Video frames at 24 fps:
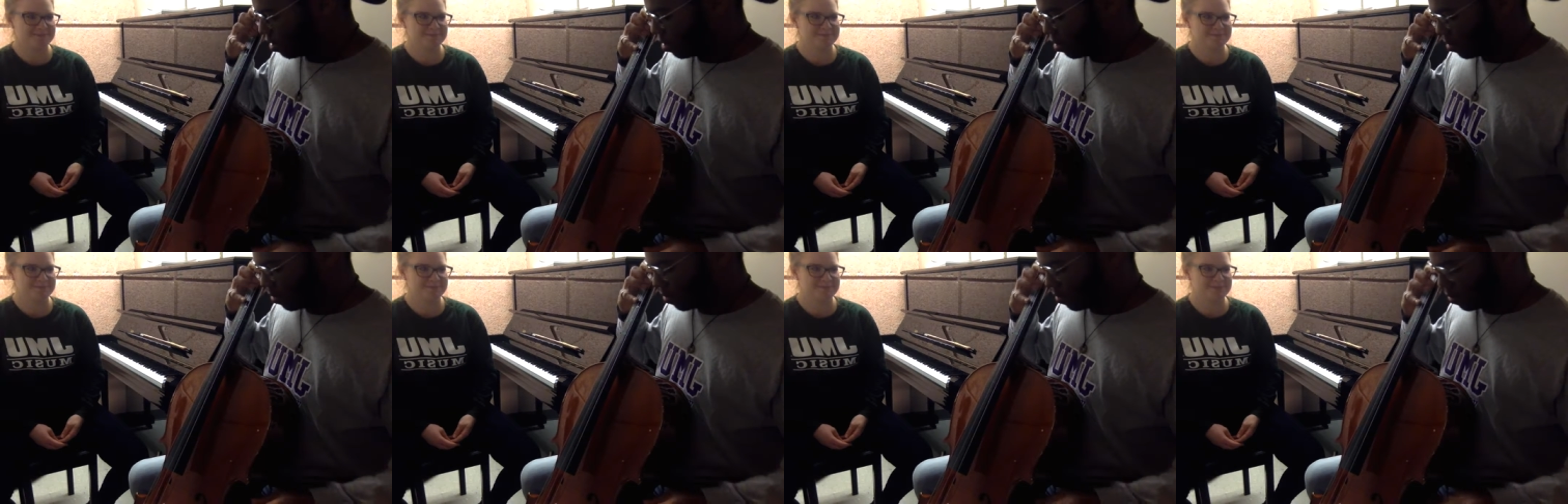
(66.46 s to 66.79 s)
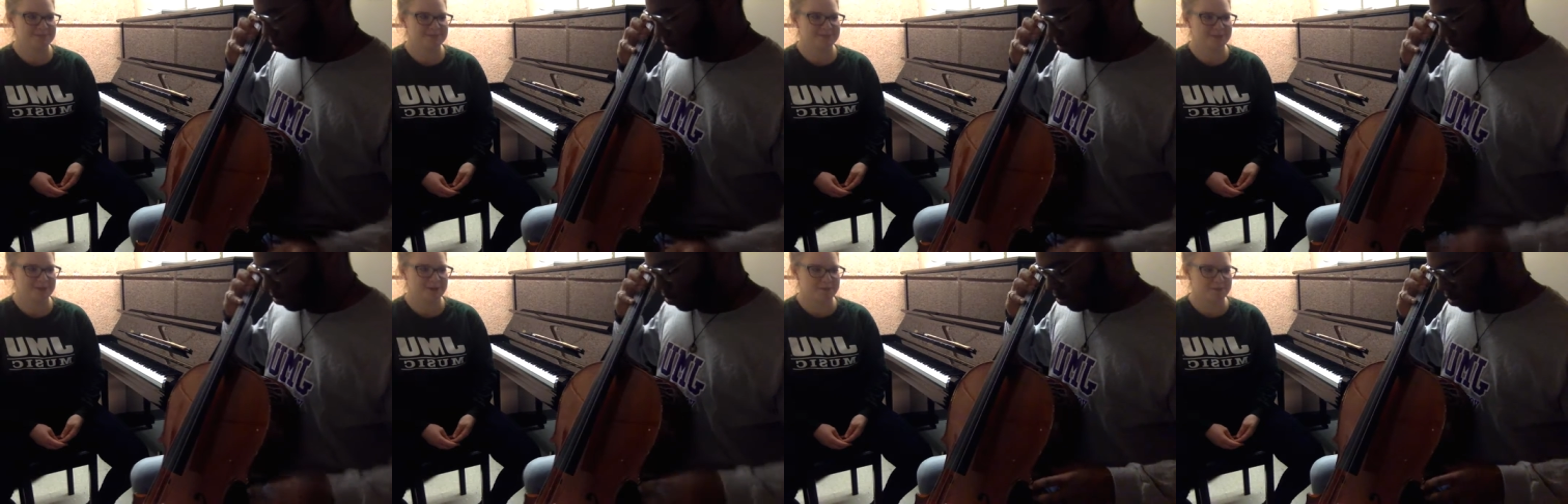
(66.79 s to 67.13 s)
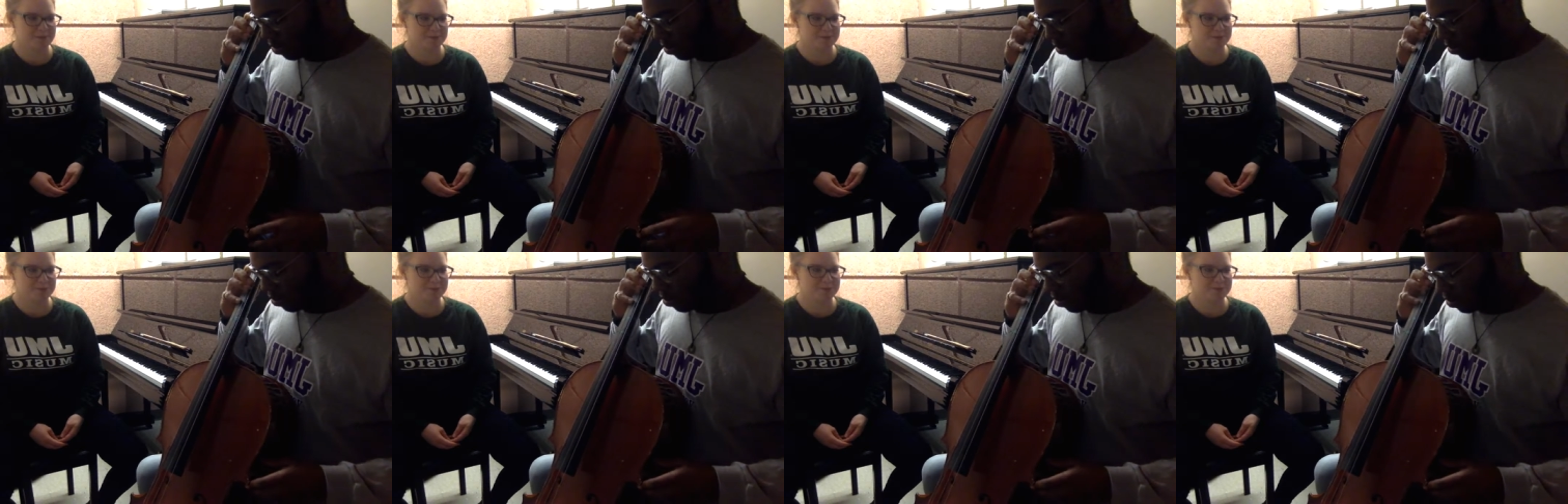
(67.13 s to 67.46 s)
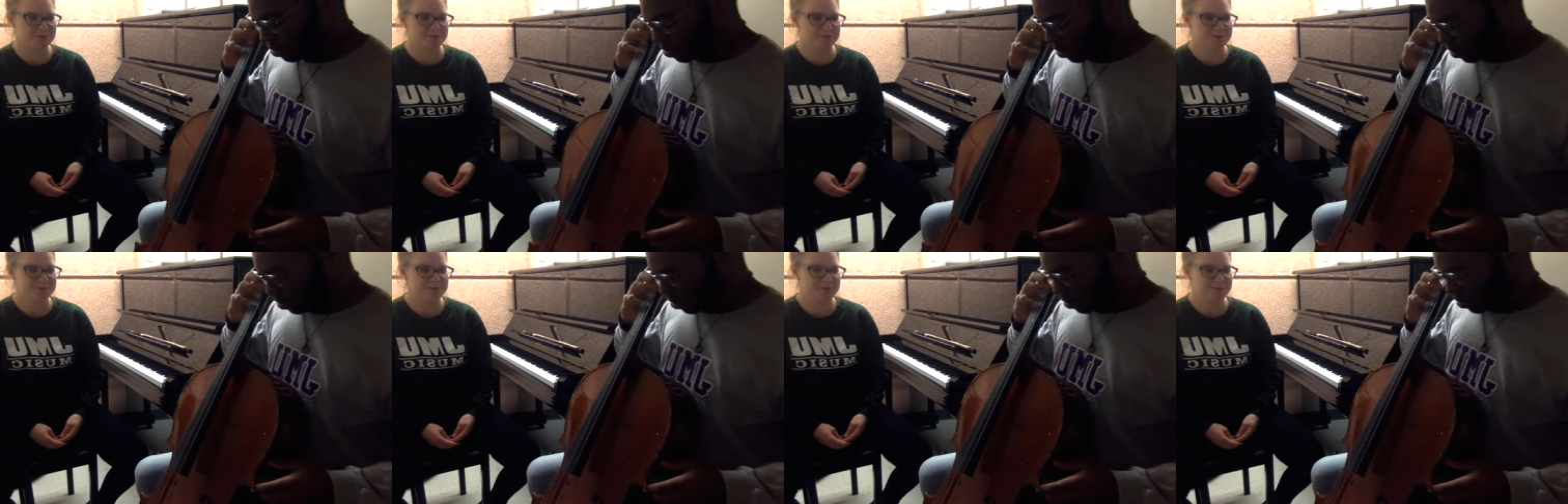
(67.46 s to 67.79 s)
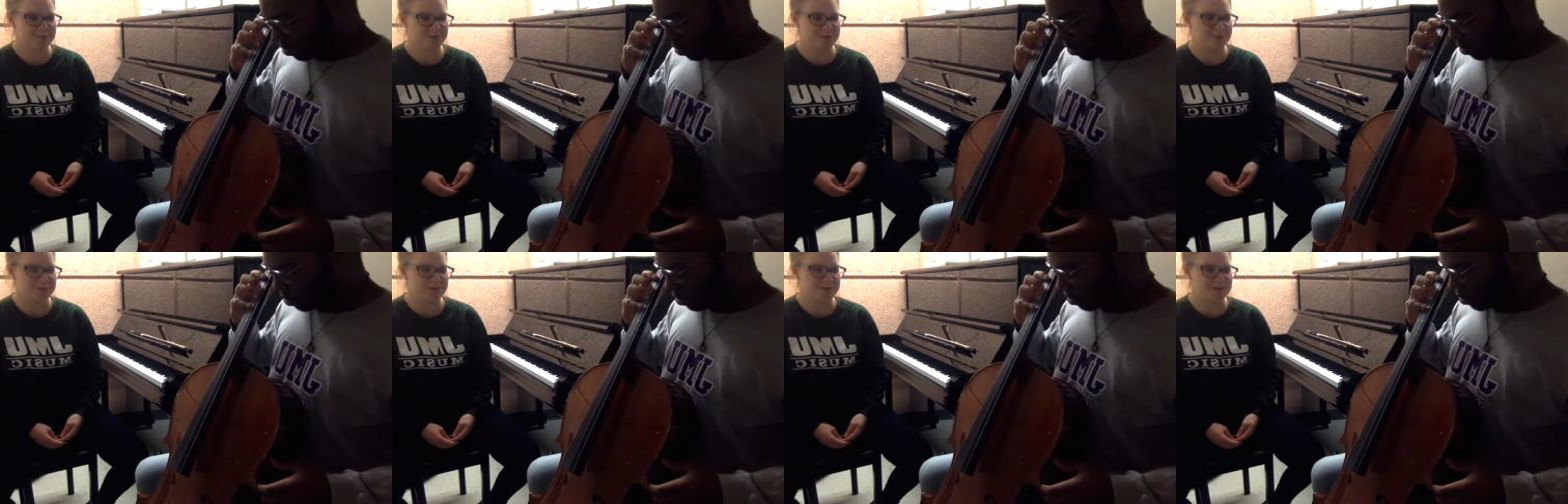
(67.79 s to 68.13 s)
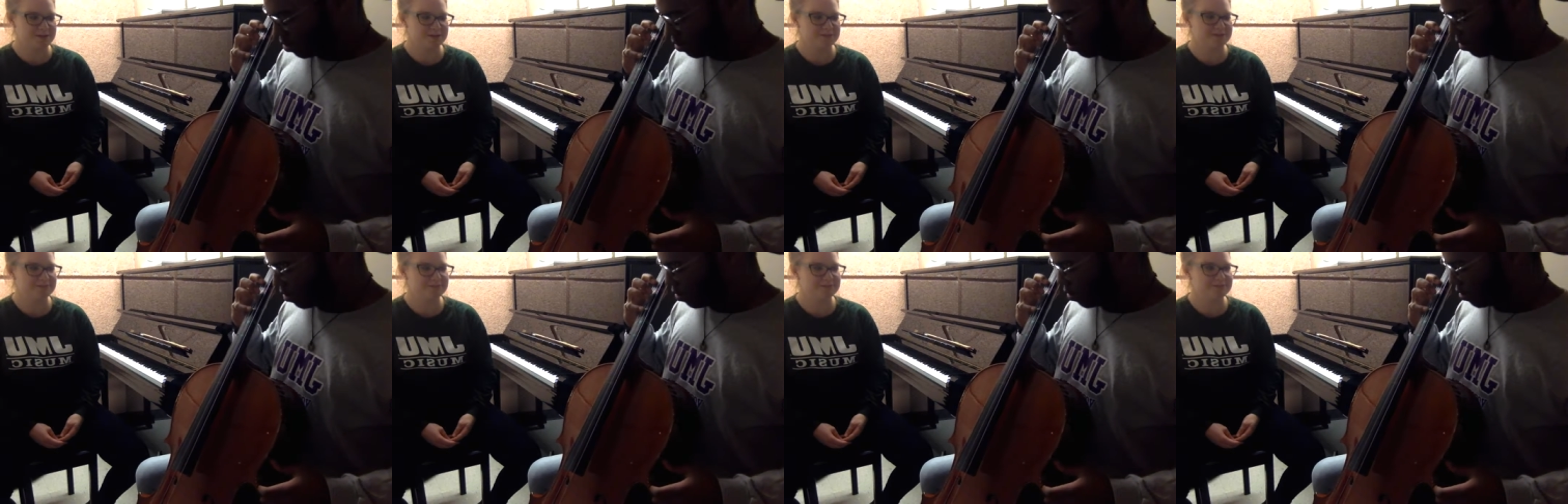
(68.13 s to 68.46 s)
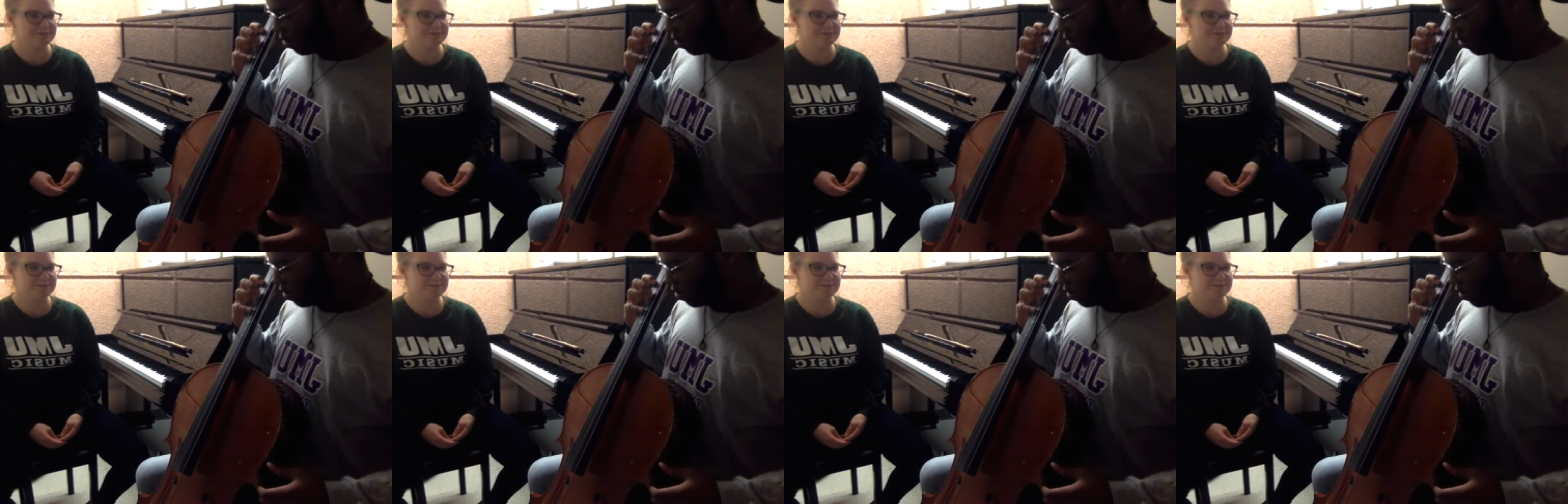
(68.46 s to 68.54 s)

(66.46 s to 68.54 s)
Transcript: Is that comfortable? Does it feel weird?